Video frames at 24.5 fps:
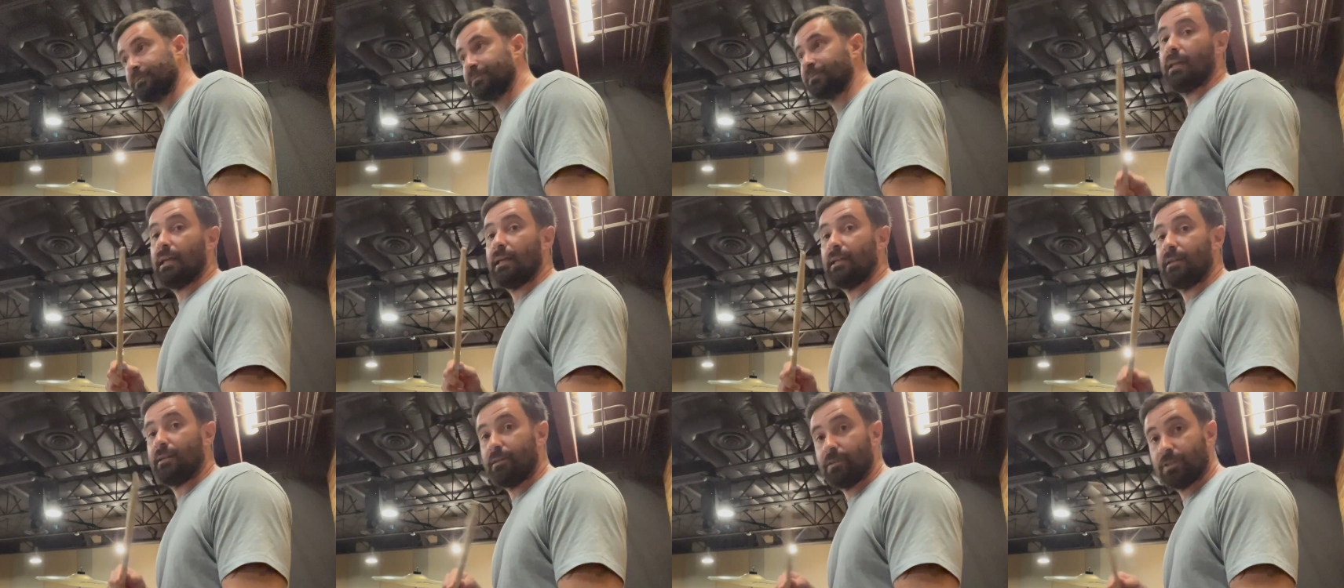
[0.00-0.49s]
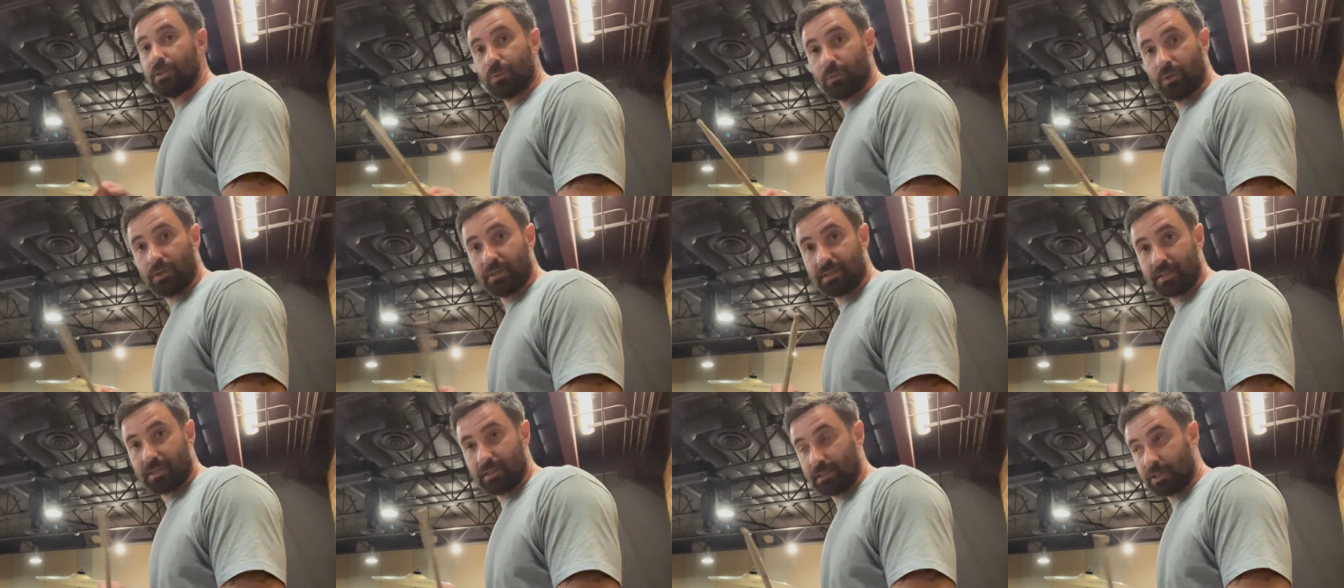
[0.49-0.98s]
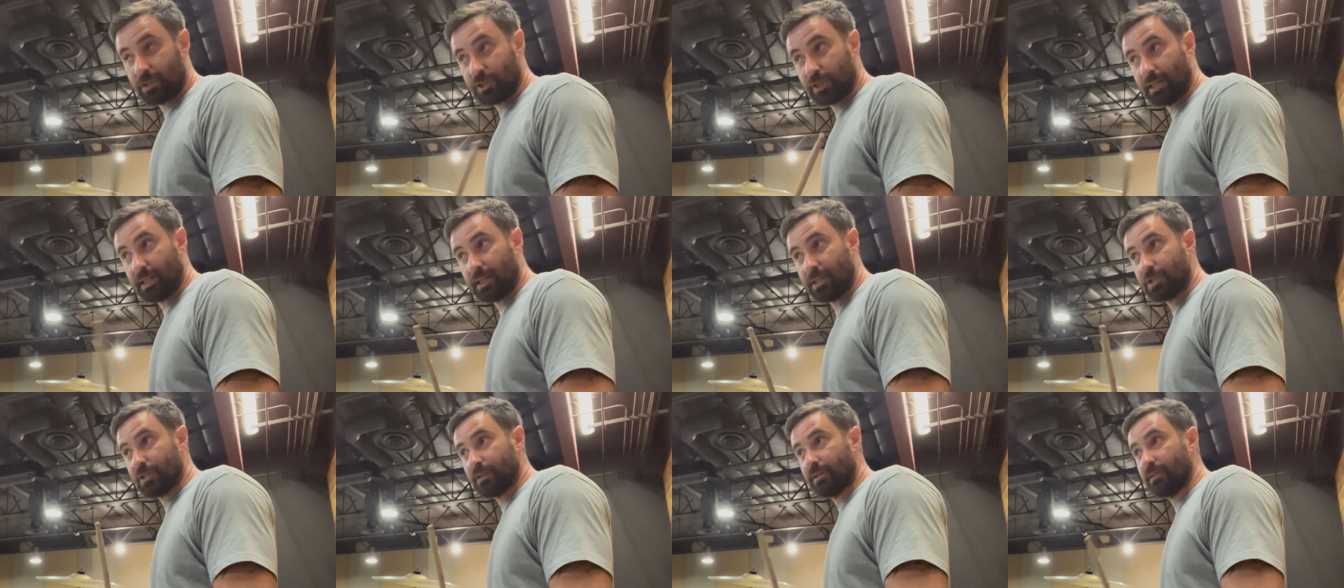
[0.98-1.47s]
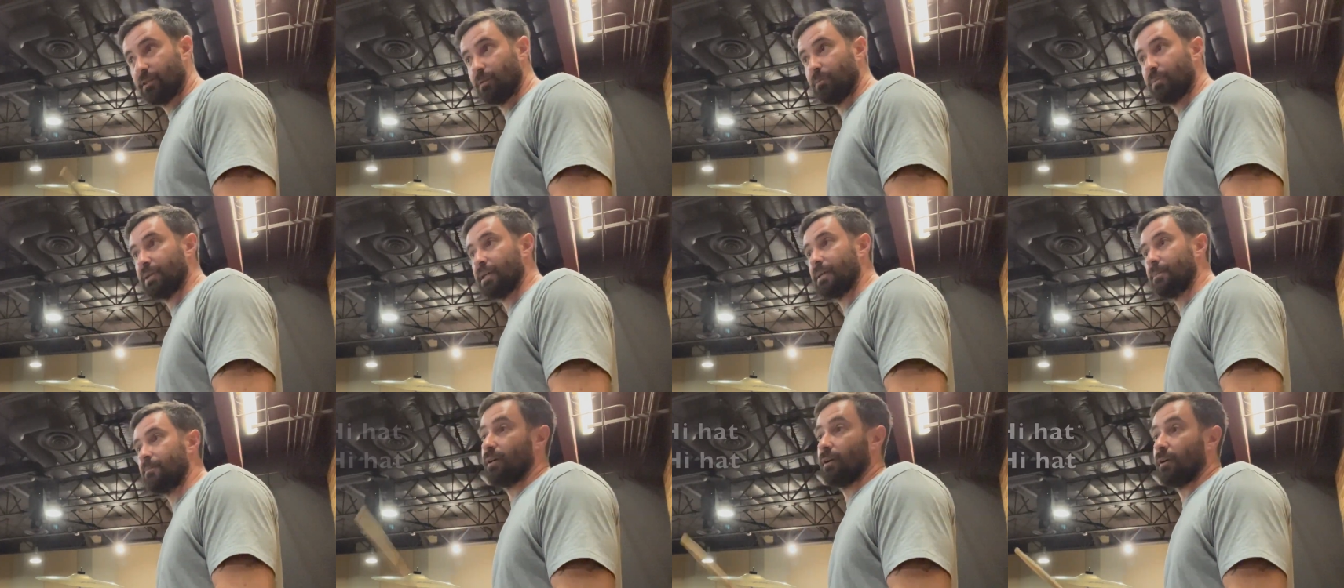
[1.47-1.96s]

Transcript: And here's where it's going to change a little bit.